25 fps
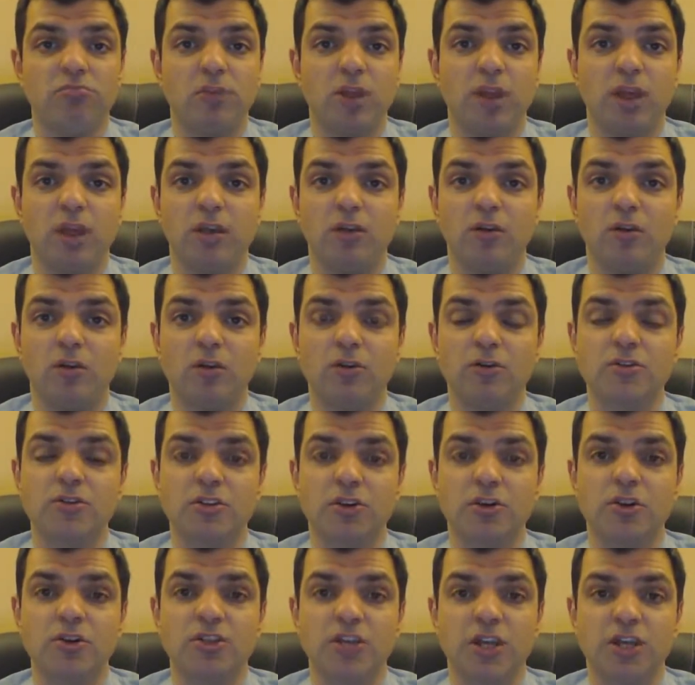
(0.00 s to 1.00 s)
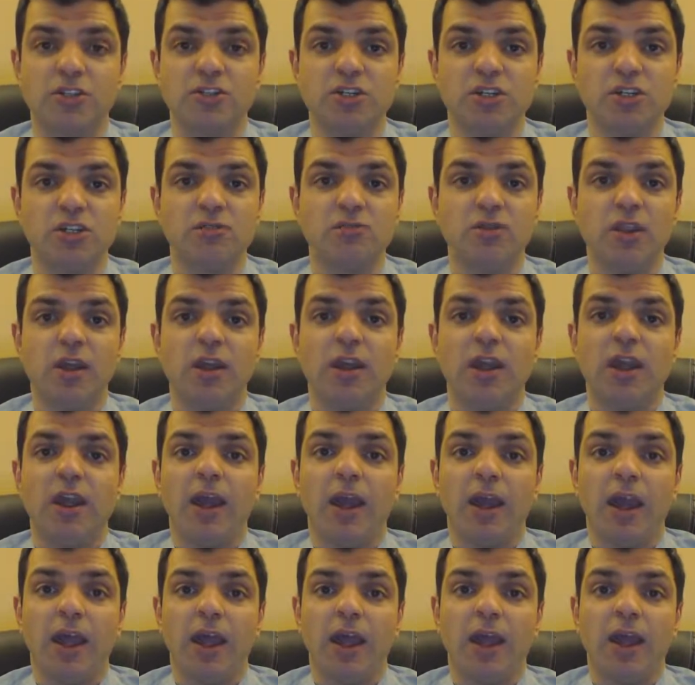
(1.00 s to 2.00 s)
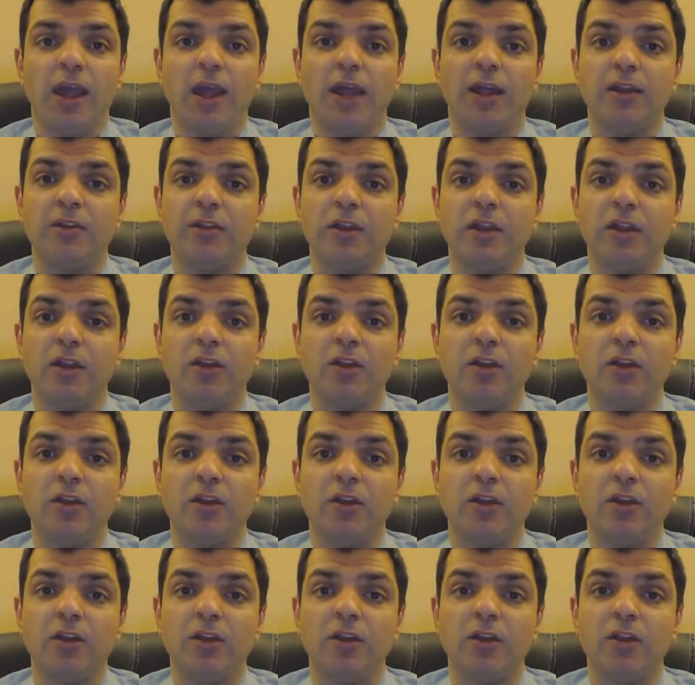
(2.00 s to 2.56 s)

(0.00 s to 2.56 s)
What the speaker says: in your search engine, and